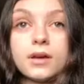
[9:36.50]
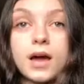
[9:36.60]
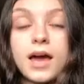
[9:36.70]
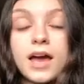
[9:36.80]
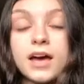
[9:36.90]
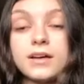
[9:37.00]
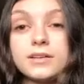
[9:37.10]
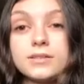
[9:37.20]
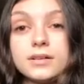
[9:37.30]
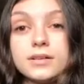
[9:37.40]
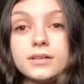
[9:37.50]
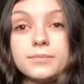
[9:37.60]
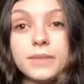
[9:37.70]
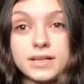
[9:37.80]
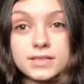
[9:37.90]
I had
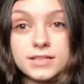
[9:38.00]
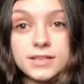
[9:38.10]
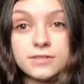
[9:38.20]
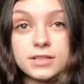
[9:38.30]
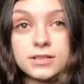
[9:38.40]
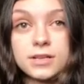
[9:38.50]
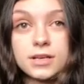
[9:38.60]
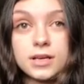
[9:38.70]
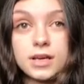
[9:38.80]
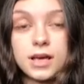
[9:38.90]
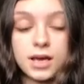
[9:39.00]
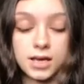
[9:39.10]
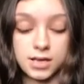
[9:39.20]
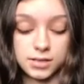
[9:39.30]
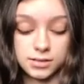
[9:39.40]
met Steven,
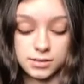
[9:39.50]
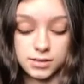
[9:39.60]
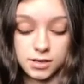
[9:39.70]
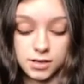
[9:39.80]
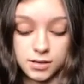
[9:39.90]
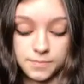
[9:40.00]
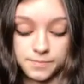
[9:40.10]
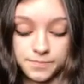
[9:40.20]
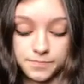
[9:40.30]
and I